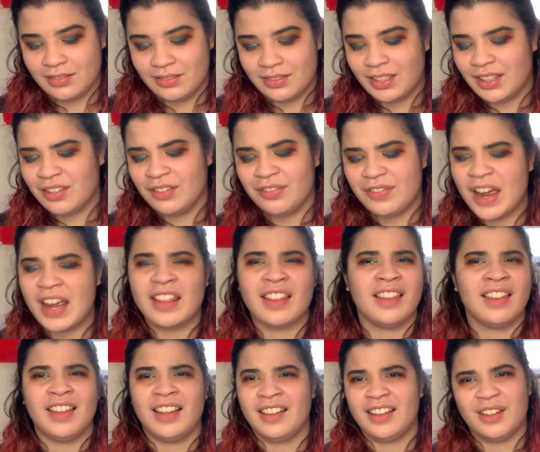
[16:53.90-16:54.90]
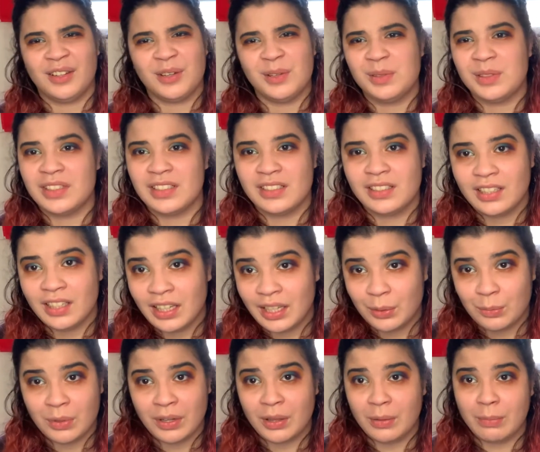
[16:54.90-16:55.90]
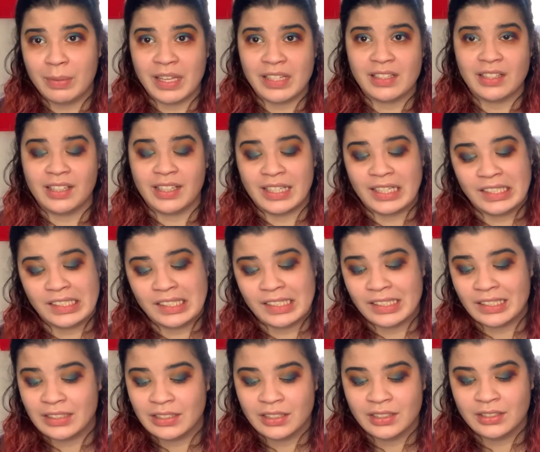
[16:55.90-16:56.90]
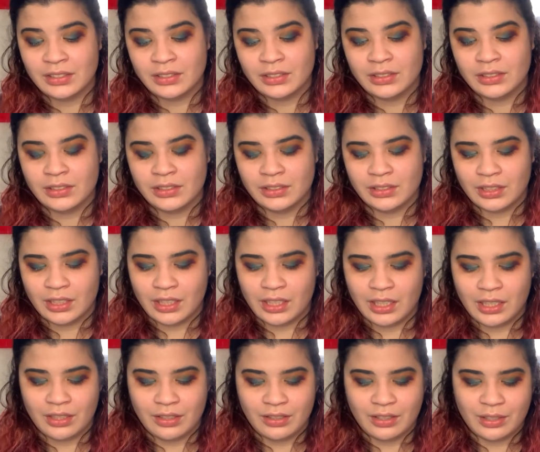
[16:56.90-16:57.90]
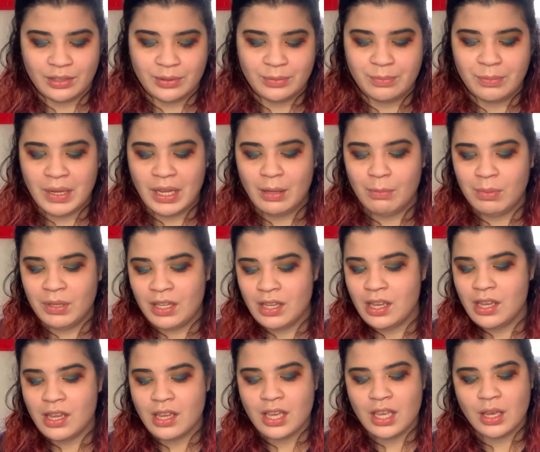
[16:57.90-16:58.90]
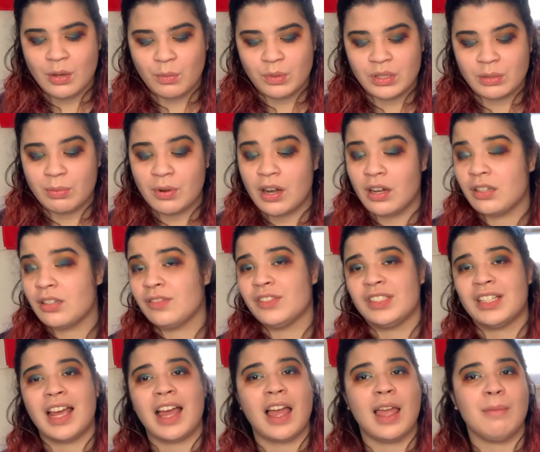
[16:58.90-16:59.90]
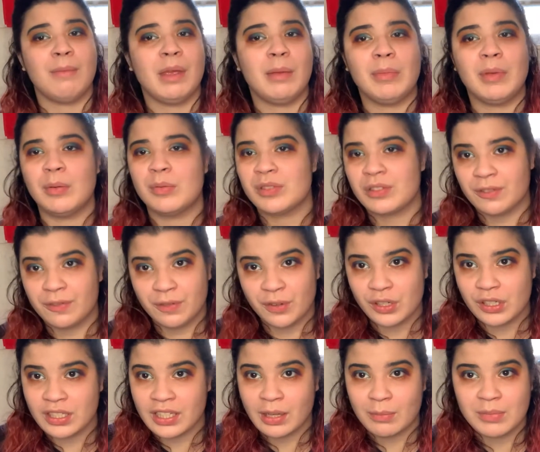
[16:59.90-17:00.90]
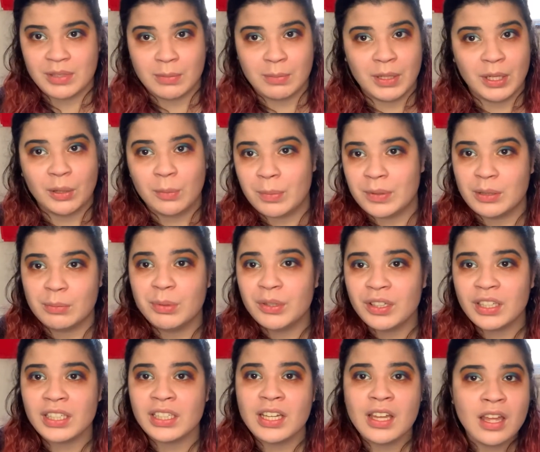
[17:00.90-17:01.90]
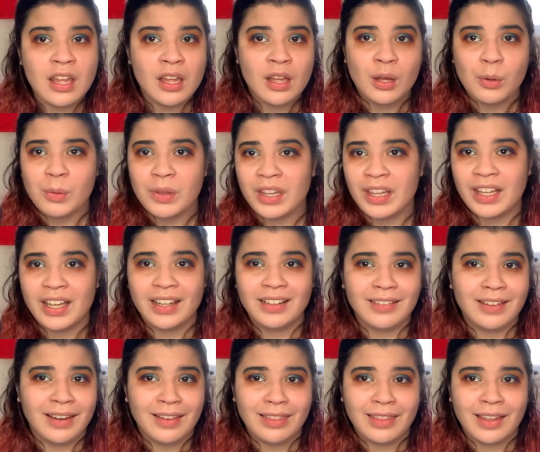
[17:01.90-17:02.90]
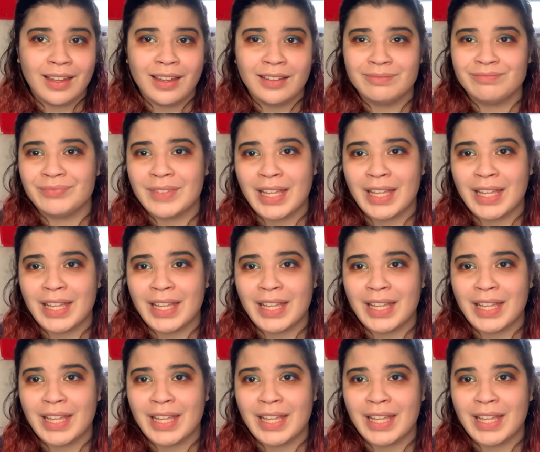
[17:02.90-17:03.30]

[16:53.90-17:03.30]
Like, the fact that that goes into like one of the best lines, I don't know. Maybe it was a product of his time. Maybe it was the first time somebody opened a book with a line like that.